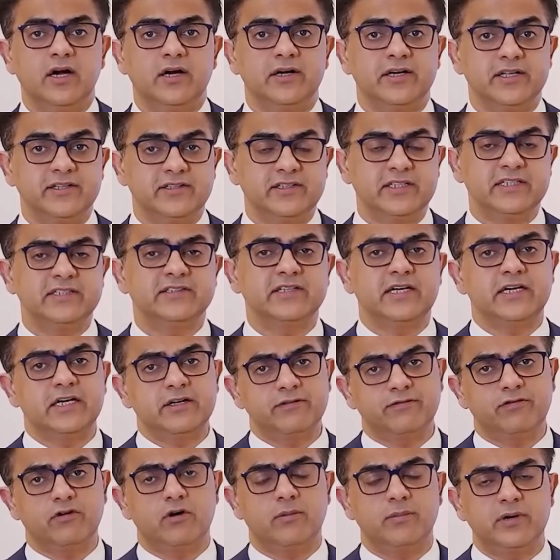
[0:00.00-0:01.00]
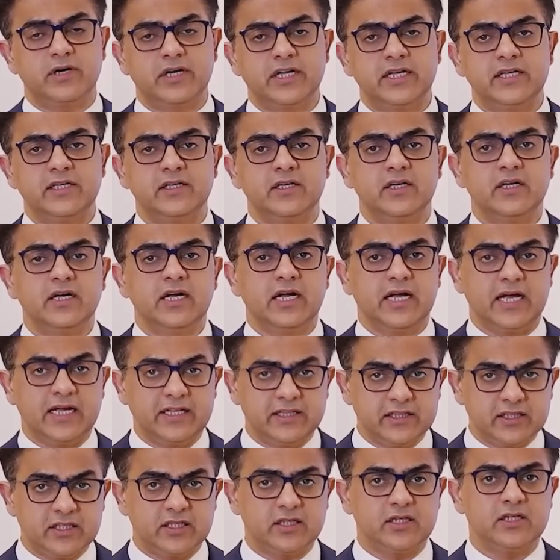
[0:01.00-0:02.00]
disease and deformity
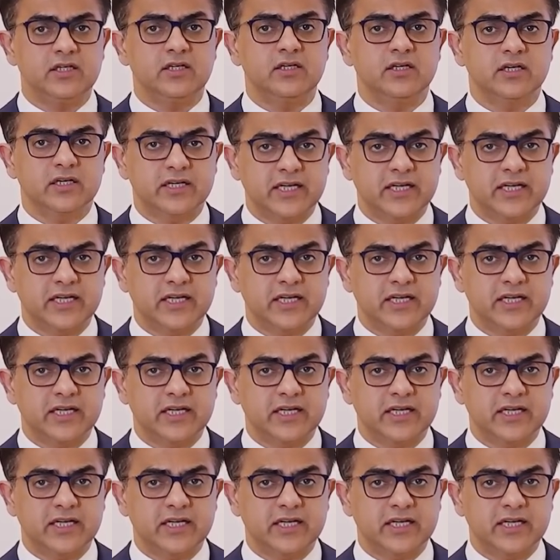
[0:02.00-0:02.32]
in the